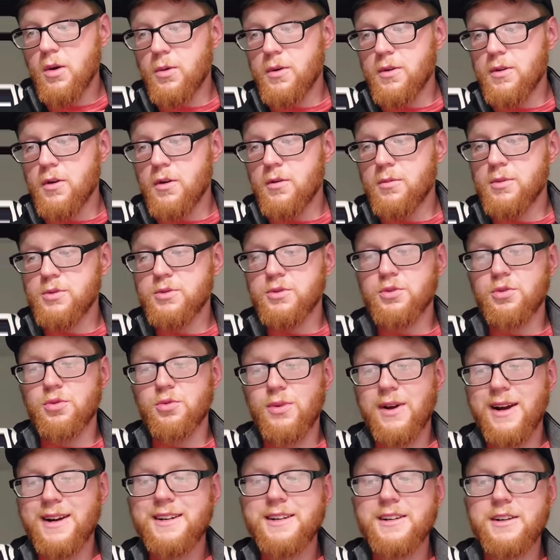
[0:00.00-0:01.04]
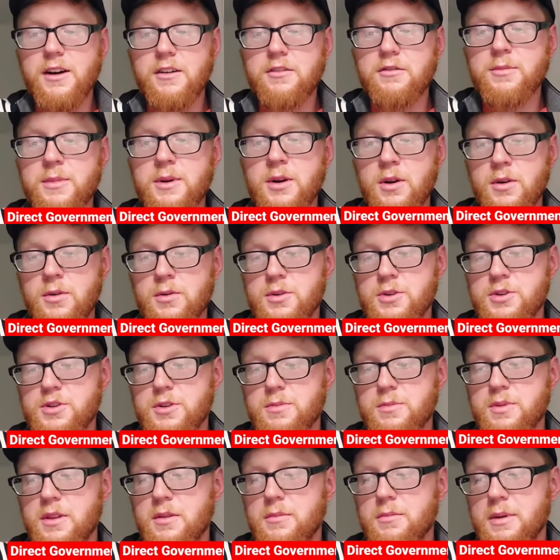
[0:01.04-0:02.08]
with almost direct government
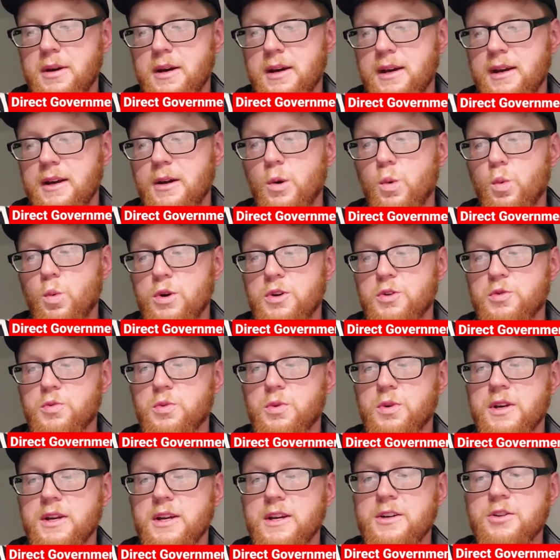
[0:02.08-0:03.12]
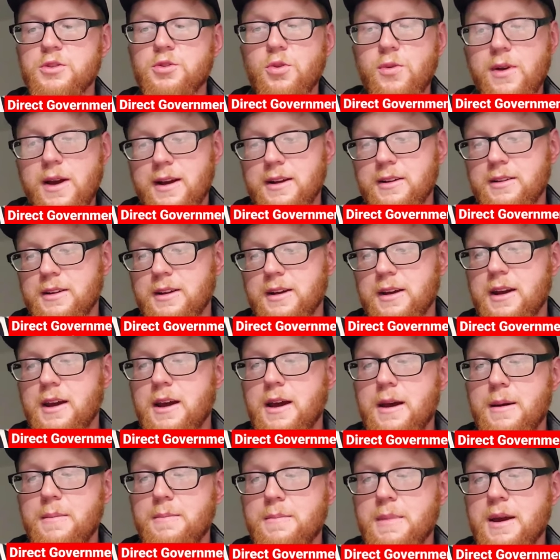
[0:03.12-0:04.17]
ownership of the bank, which would indirectly
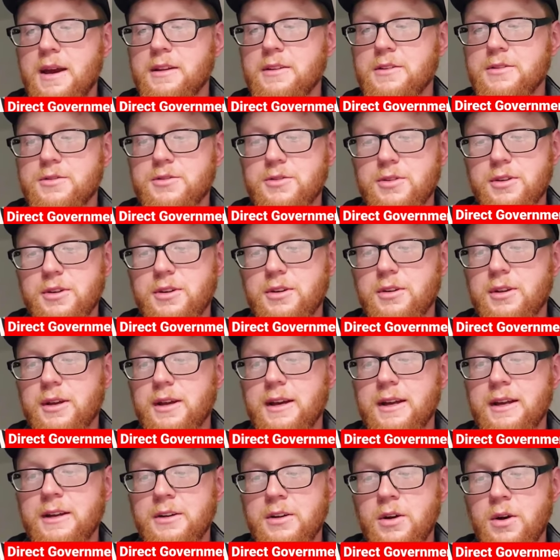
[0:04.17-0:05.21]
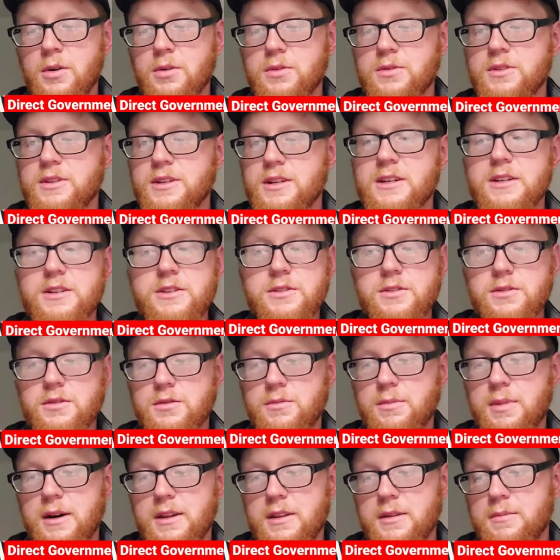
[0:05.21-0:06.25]
make the circulating notes
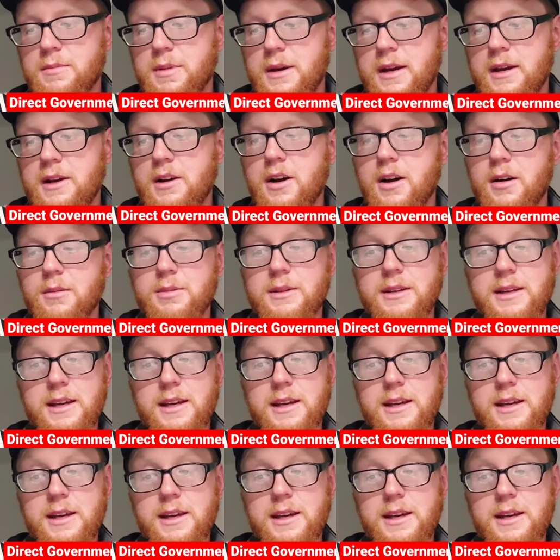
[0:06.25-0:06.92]
issued by the bank